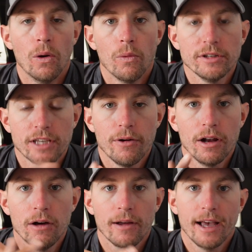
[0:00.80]
What's going
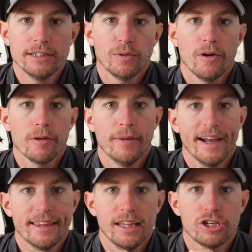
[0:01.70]
on, guys? Welcome
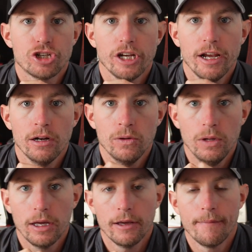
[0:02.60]
back to the
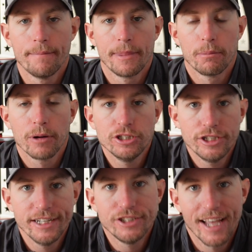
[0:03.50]
channel.
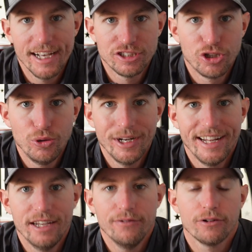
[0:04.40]
Appreciate you guys tuning
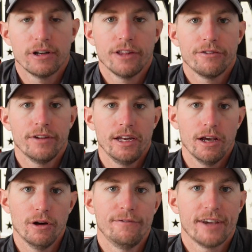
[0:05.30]
in for another
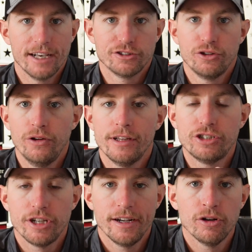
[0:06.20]
video. If you guys are new to the
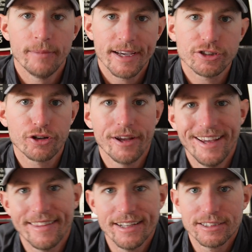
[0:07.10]
channel, make sure you
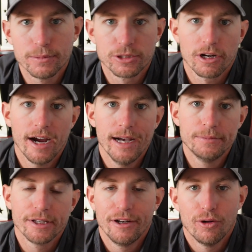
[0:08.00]
hit that subscribe
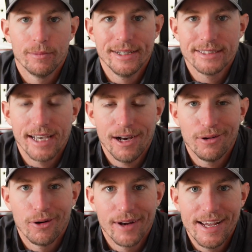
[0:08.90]
so you don't miss out
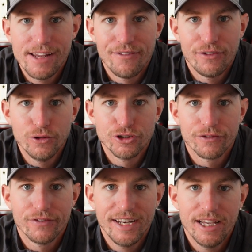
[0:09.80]
on any future
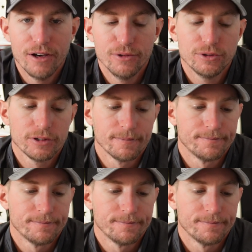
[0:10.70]
videos.